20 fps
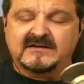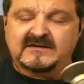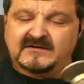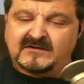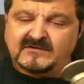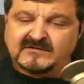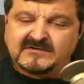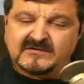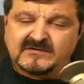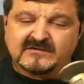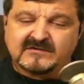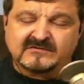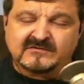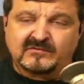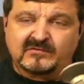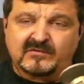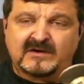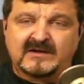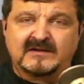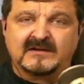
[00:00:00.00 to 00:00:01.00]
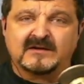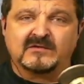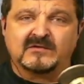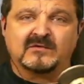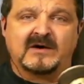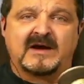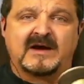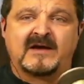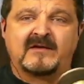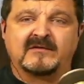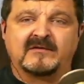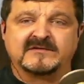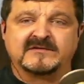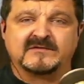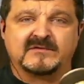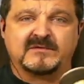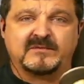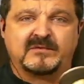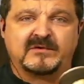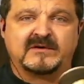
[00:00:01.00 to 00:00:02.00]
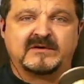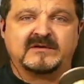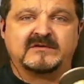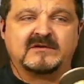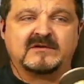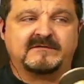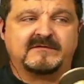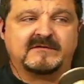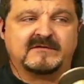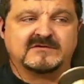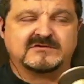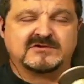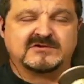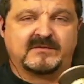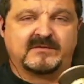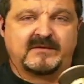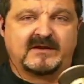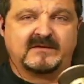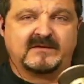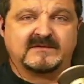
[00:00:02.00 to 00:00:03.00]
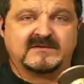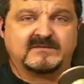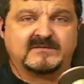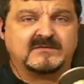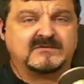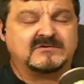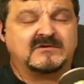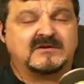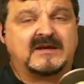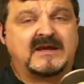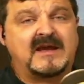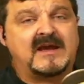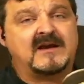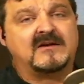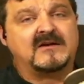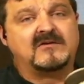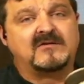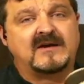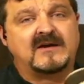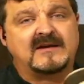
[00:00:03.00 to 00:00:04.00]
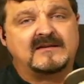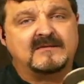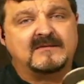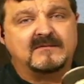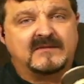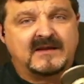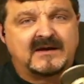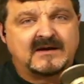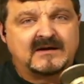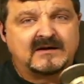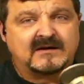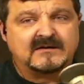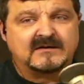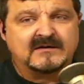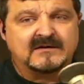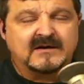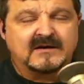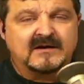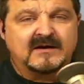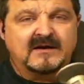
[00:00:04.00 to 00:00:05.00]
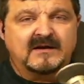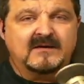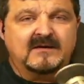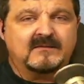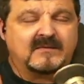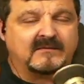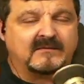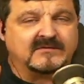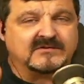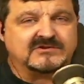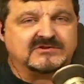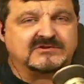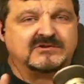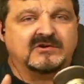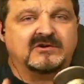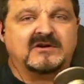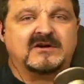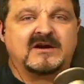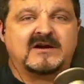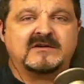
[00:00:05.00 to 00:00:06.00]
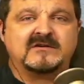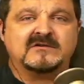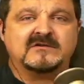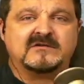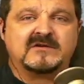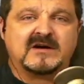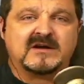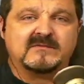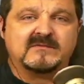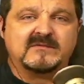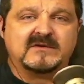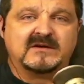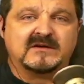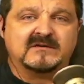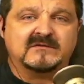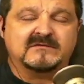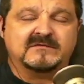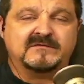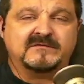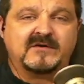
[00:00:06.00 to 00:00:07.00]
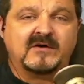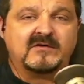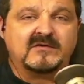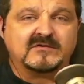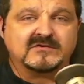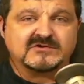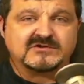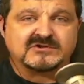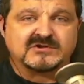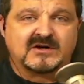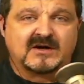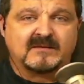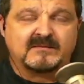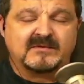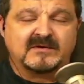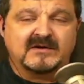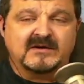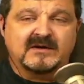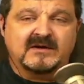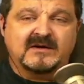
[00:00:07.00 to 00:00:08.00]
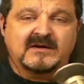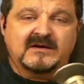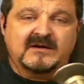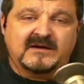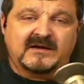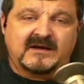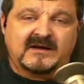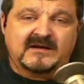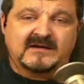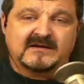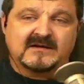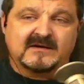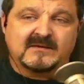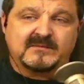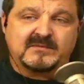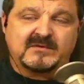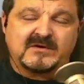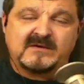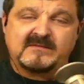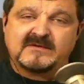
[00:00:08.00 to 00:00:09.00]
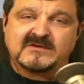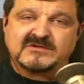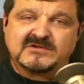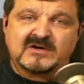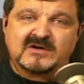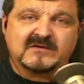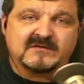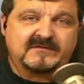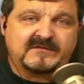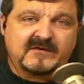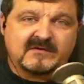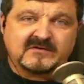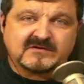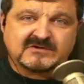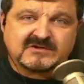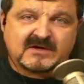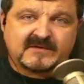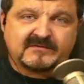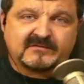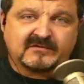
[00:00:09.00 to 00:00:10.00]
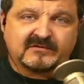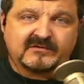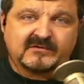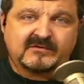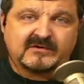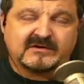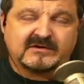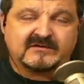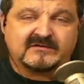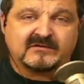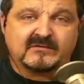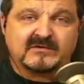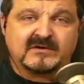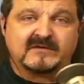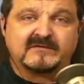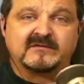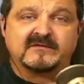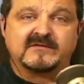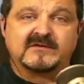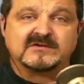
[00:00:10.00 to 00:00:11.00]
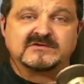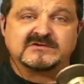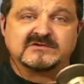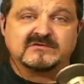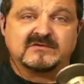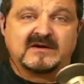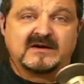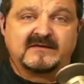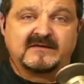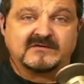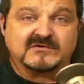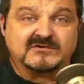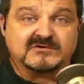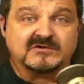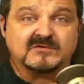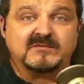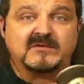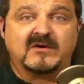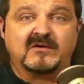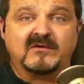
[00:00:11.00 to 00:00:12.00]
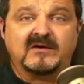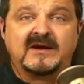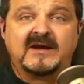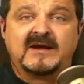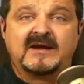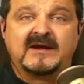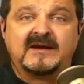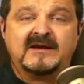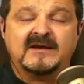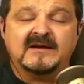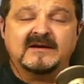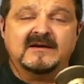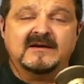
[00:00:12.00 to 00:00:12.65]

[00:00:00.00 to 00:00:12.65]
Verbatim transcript: Those are those great little add-ons that we put into our Photoshop Elements, but you can't create them there. I'm going to show you how you can create them in Photoshop, and pretty much all the Photoshops will do it, so whatever version you have, you should be okay.